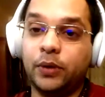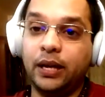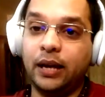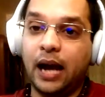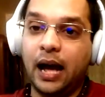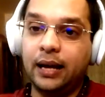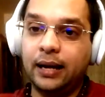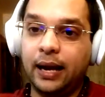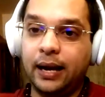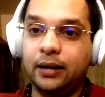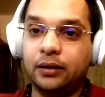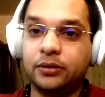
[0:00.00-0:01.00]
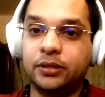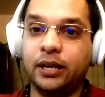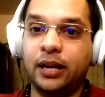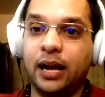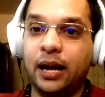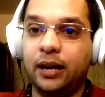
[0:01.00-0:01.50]
Iran and
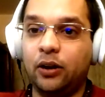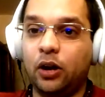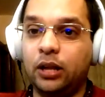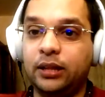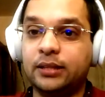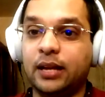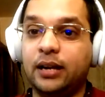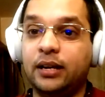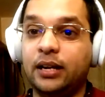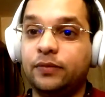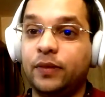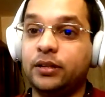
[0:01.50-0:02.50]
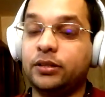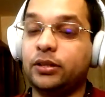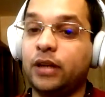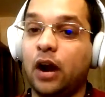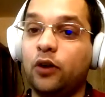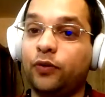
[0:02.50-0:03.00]
Syria and all these countries will
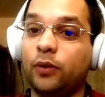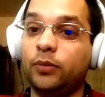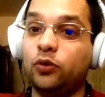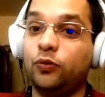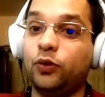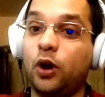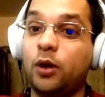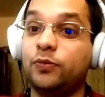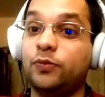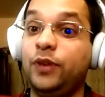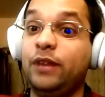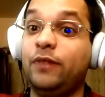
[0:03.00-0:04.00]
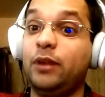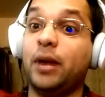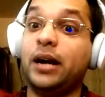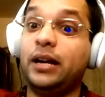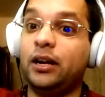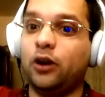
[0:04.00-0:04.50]
shout from the rooftops, "We will
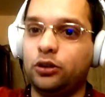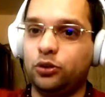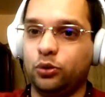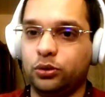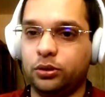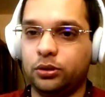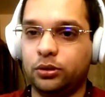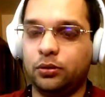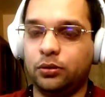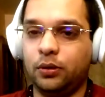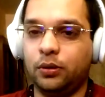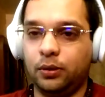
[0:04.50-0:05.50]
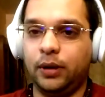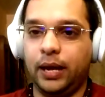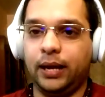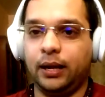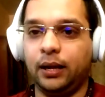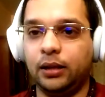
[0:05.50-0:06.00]
murder all Jews!"
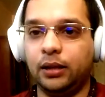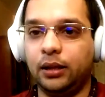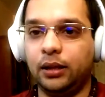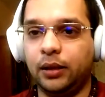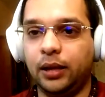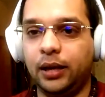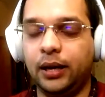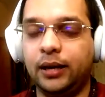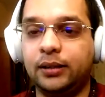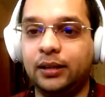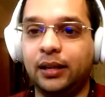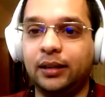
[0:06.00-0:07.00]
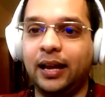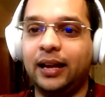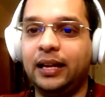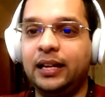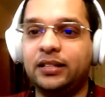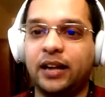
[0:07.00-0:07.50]
Like they're
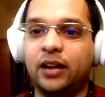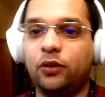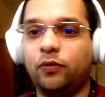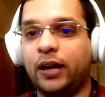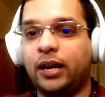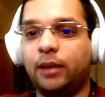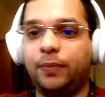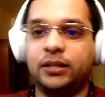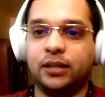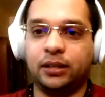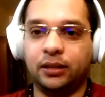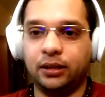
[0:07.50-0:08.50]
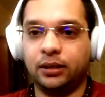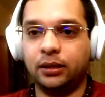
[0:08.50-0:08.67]
each trying to one up each other.